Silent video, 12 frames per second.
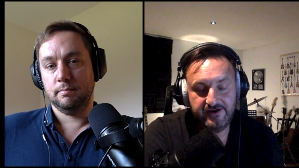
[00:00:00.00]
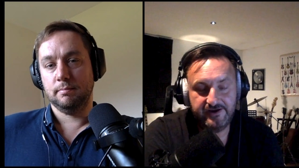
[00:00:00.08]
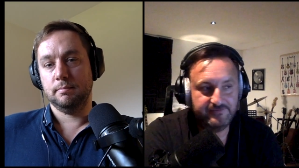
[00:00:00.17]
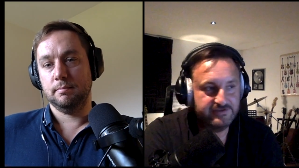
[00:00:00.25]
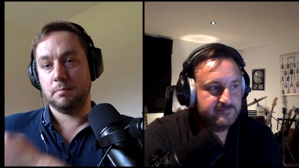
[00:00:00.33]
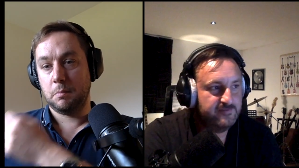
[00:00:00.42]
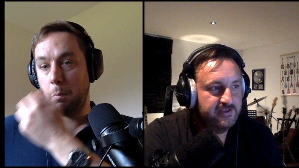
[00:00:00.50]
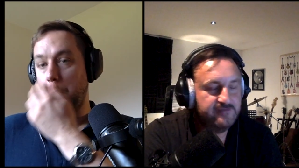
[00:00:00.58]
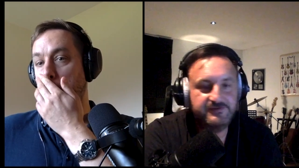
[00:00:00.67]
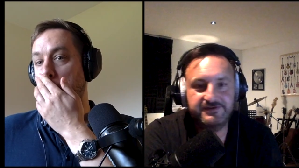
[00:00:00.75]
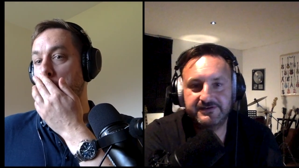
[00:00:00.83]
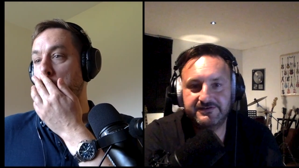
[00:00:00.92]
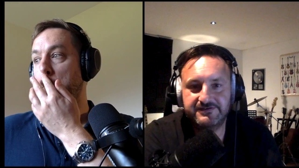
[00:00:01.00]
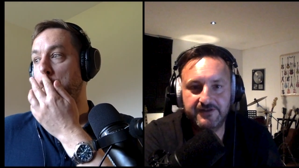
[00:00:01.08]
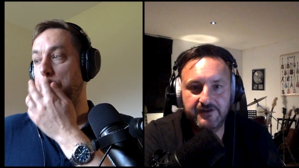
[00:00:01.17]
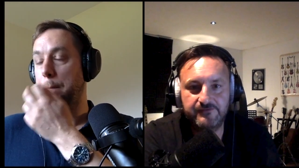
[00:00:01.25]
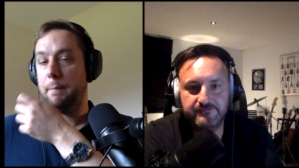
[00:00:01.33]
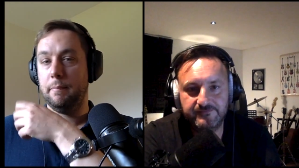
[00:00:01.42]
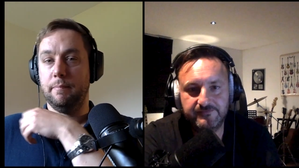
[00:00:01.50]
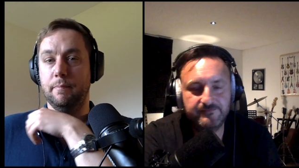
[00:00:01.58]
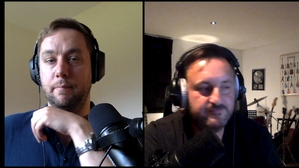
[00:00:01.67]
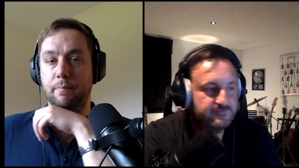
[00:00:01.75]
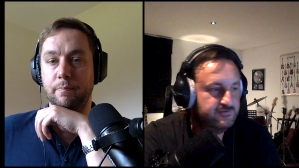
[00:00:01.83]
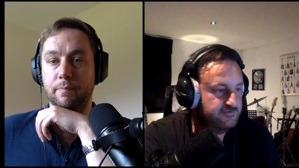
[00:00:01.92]
Speaker 1: kind of explained to me just, you know,
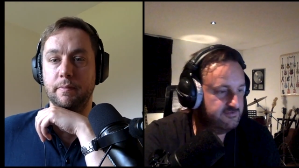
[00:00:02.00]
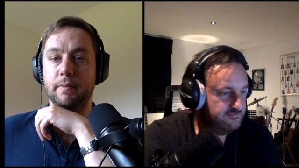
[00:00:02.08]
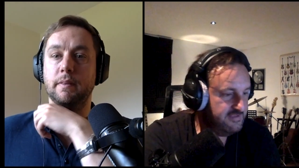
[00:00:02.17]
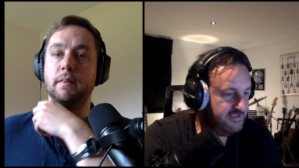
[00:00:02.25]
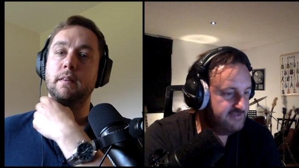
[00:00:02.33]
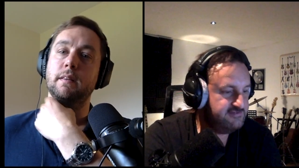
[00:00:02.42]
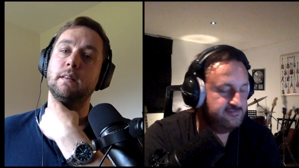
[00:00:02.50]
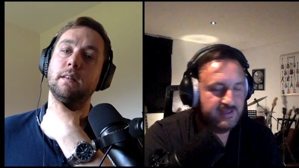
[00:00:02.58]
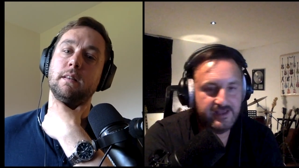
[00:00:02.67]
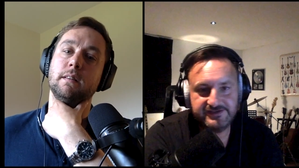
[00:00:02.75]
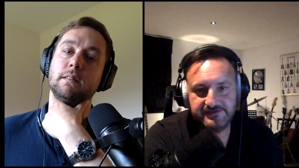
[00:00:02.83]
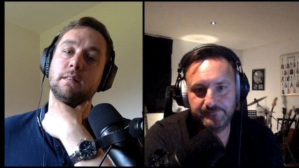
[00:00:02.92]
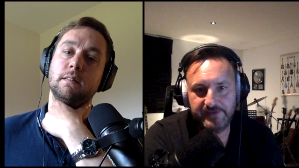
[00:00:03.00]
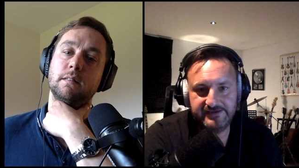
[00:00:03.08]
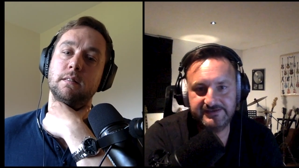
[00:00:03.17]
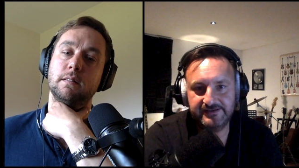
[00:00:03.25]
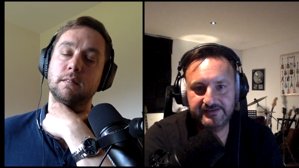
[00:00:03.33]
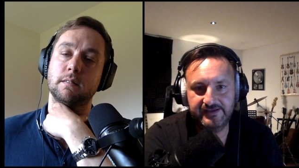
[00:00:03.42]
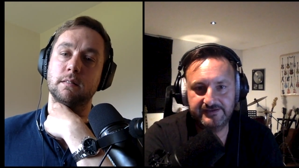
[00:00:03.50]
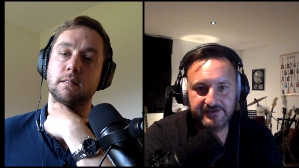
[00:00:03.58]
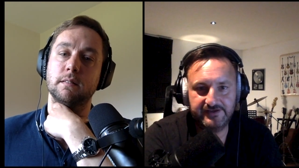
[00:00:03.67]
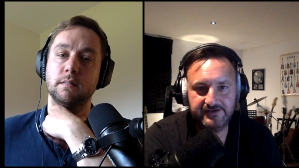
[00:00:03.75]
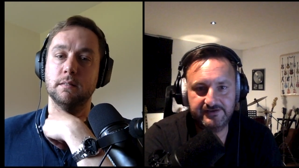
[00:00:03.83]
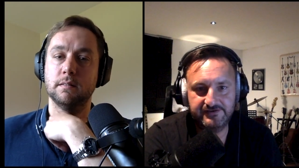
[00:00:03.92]
do this, do that, some basic things I
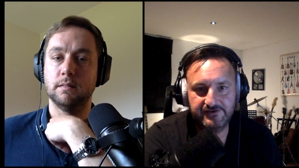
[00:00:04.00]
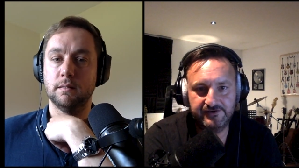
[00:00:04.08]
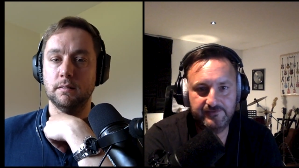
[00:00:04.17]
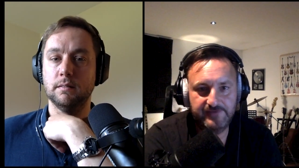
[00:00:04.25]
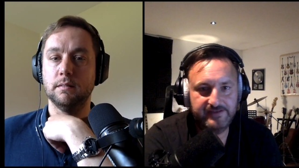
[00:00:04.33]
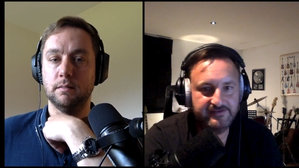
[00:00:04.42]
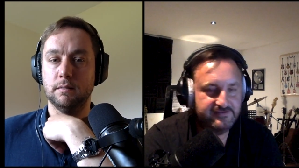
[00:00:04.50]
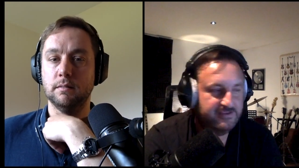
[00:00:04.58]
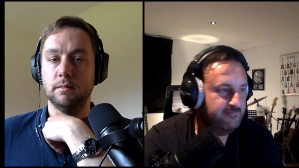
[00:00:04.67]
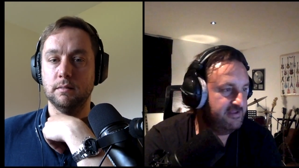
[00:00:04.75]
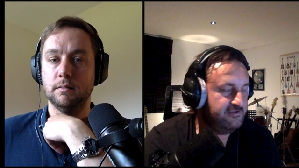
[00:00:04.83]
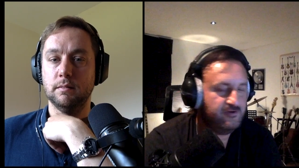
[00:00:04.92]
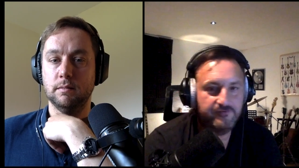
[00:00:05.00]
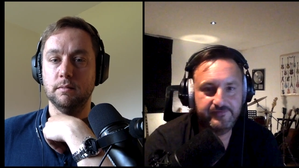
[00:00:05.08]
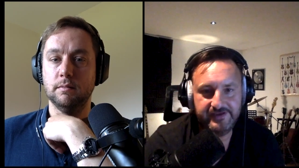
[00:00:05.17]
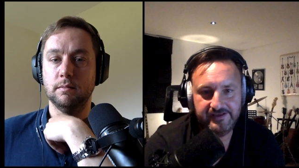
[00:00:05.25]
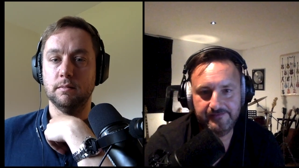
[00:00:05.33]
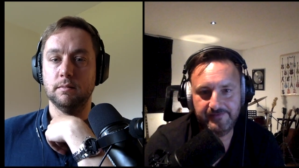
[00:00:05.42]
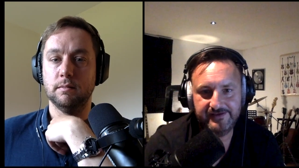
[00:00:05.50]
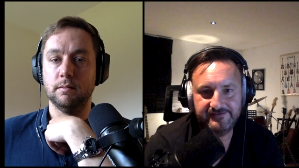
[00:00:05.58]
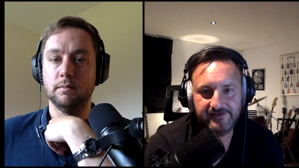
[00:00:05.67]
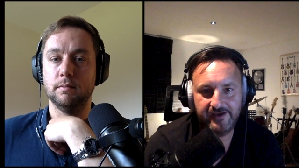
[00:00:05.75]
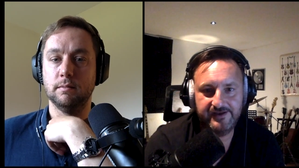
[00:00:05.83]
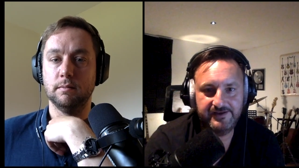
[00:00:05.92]
could do, make the tea, make the coffee, keep the place
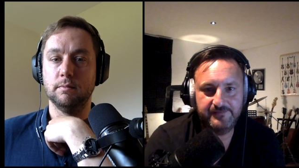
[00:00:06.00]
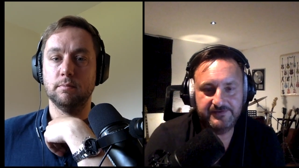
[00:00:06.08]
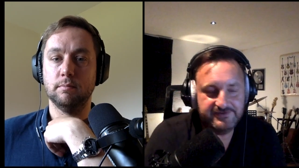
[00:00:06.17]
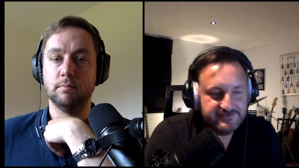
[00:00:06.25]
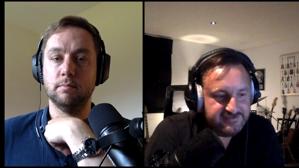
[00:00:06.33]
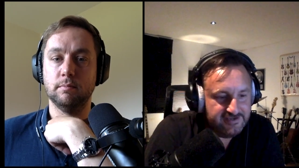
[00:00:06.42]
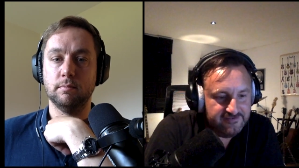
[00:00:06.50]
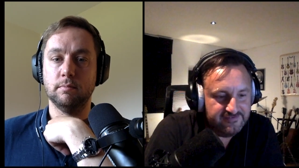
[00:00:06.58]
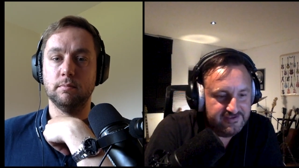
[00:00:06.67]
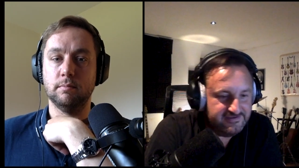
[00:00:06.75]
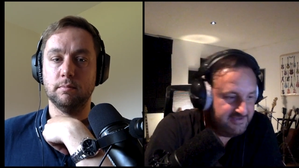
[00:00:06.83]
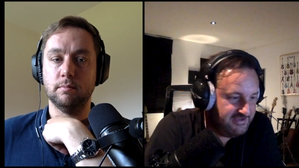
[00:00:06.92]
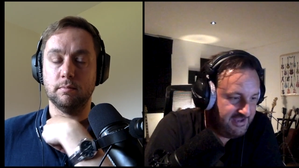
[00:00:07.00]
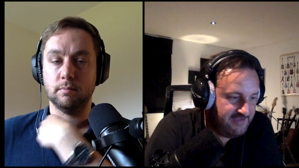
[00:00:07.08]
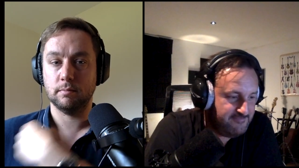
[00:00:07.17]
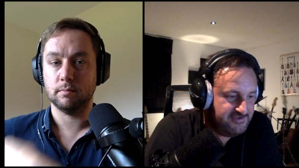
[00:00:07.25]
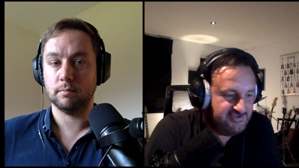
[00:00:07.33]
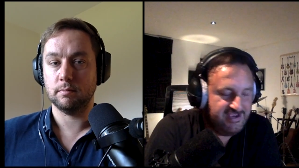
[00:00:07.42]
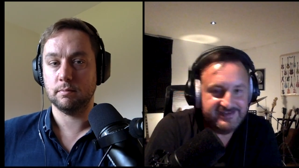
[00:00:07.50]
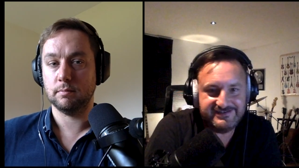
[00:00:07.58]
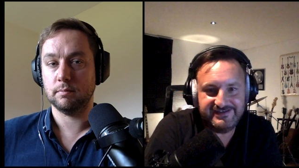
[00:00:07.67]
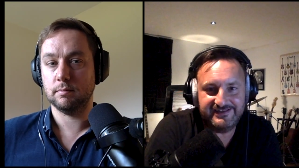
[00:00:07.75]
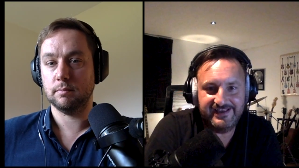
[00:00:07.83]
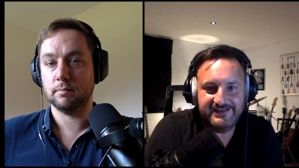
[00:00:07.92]
tidy, but just sit, gave me a chair,
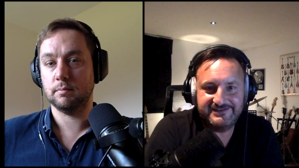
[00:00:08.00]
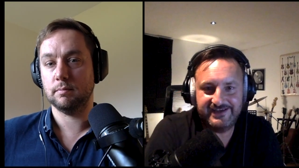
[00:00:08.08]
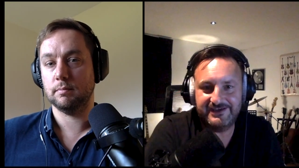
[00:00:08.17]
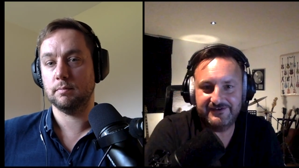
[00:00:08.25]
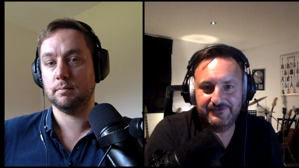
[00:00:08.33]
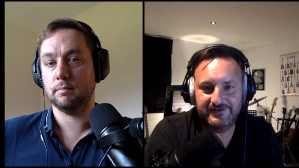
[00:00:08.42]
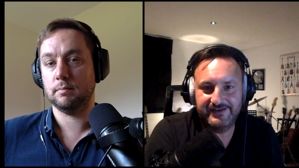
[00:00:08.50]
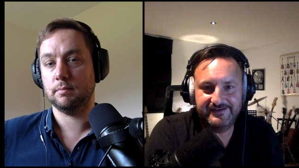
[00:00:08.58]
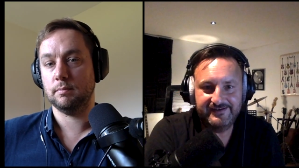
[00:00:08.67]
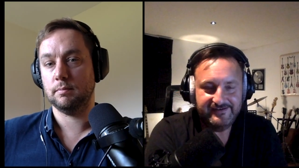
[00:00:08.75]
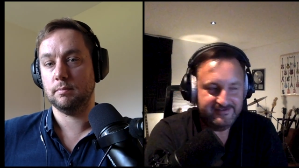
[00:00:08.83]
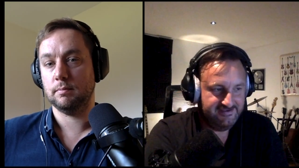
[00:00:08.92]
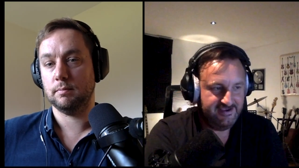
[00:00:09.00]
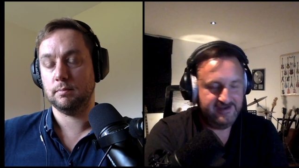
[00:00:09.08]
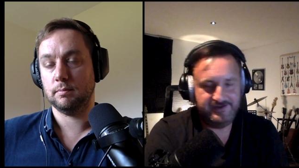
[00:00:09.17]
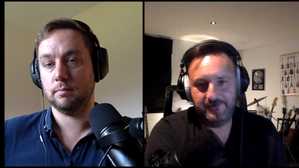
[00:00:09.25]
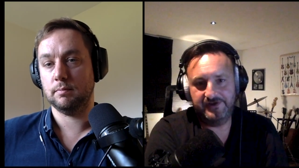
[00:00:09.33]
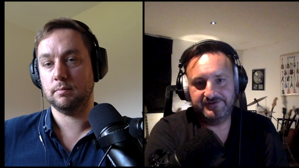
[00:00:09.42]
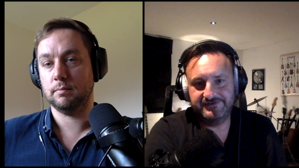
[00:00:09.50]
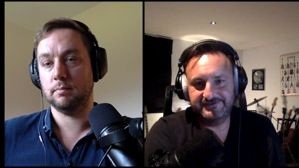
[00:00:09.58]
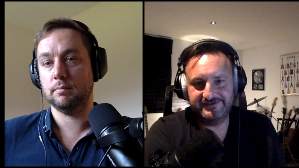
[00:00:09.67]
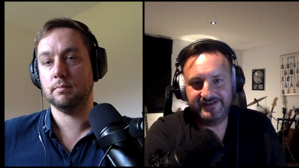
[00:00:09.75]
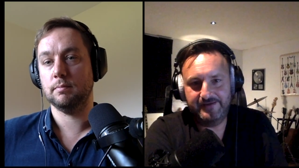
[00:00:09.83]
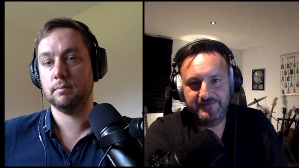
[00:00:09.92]
sit there, take it all in. Any questions,
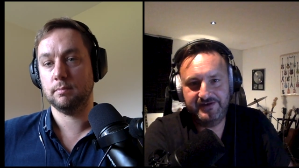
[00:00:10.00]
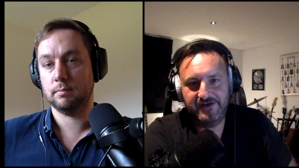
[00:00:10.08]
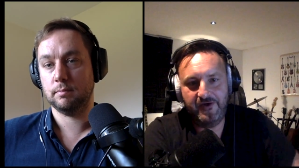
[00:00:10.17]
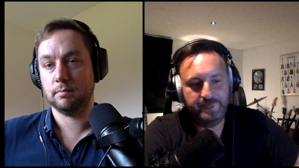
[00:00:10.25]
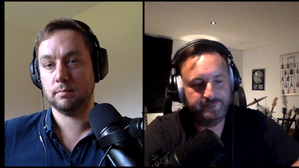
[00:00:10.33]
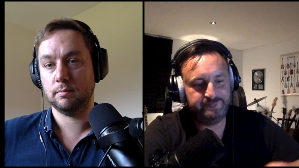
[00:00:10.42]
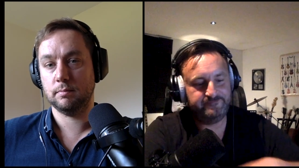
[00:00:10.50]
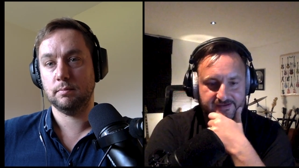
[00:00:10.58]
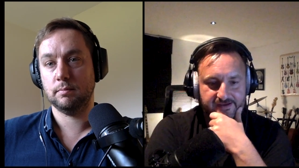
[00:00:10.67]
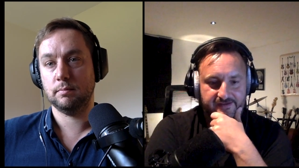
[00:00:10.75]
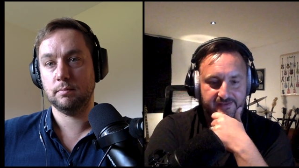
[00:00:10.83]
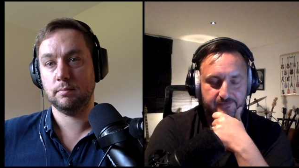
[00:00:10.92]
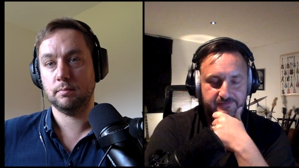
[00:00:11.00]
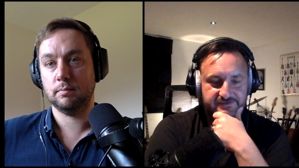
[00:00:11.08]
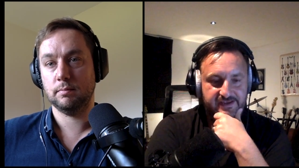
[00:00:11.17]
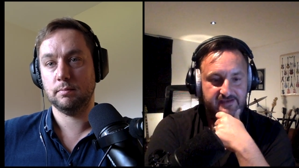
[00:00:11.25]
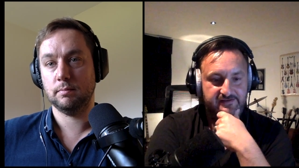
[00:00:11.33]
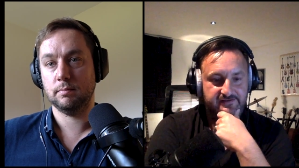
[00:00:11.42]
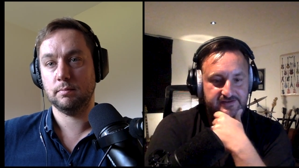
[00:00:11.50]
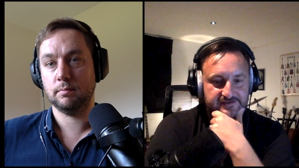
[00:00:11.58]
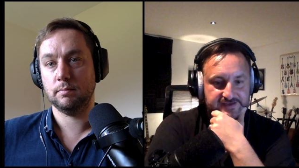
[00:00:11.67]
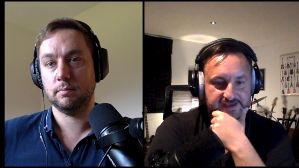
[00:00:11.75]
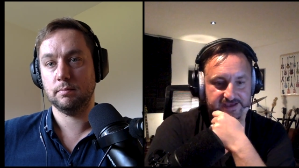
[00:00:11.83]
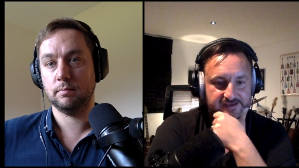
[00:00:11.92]
just let me know. And that was it. And
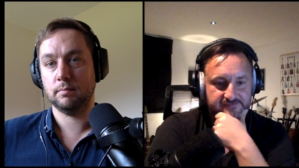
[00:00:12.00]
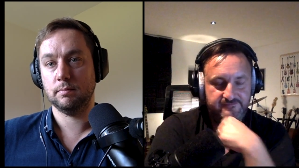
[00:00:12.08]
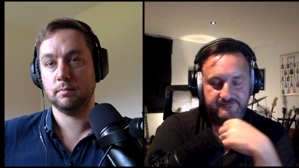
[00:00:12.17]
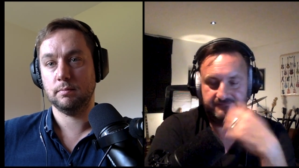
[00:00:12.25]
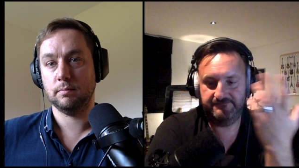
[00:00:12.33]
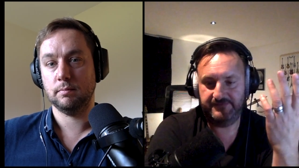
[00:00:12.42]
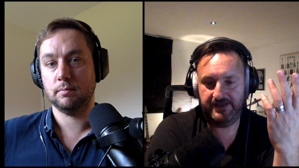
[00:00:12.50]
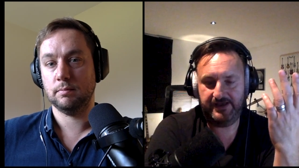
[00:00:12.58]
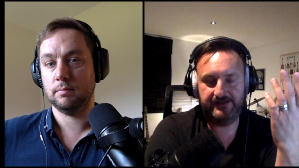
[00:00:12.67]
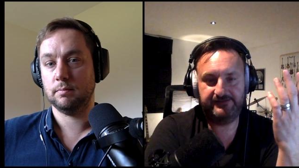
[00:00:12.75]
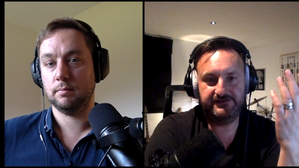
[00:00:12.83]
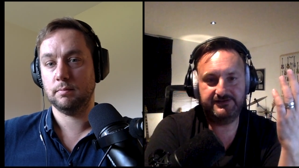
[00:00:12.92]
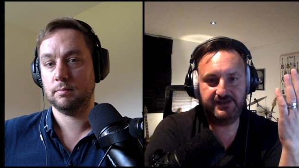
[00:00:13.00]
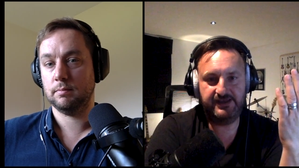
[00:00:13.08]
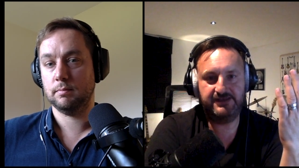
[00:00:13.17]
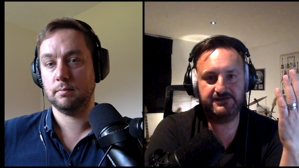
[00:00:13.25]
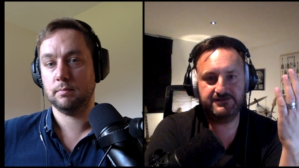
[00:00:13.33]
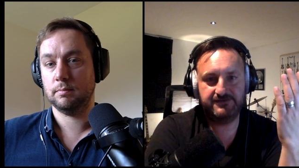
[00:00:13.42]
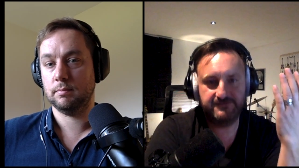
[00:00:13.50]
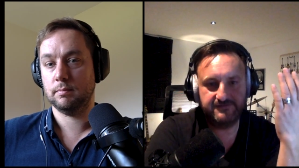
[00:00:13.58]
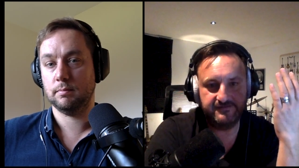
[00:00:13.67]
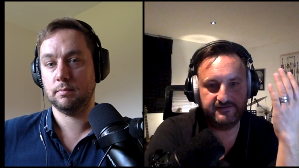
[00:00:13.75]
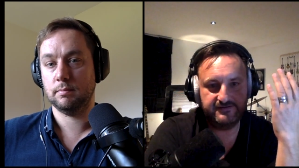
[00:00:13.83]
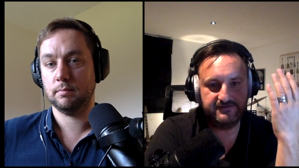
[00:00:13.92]
yeah, I had these keys to
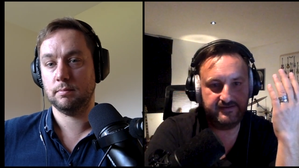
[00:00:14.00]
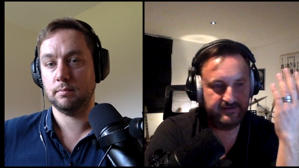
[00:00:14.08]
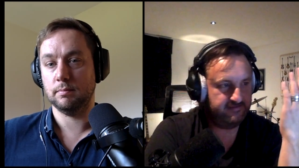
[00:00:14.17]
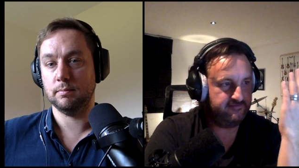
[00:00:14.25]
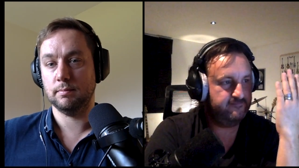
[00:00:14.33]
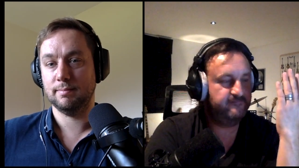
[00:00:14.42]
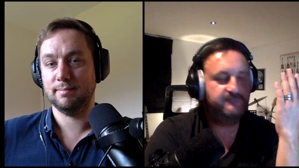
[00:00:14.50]
this like